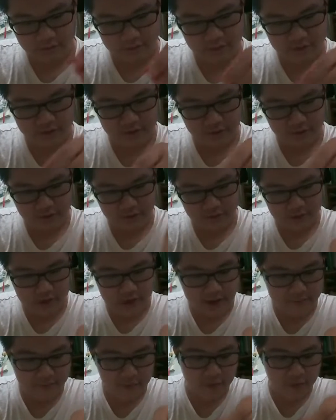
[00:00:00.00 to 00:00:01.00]
Don't
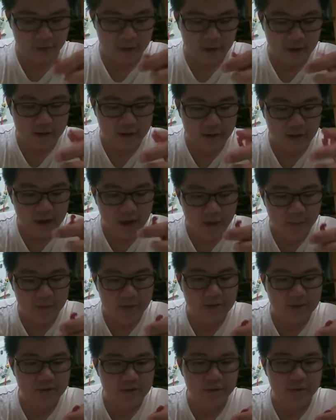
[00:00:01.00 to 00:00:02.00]
ever let that
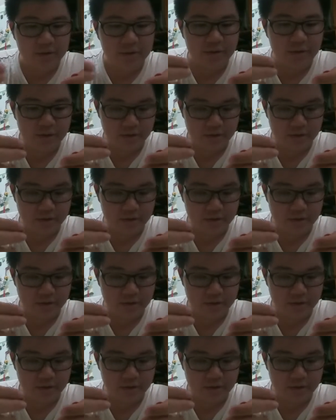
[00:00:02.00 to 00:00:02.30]
happen to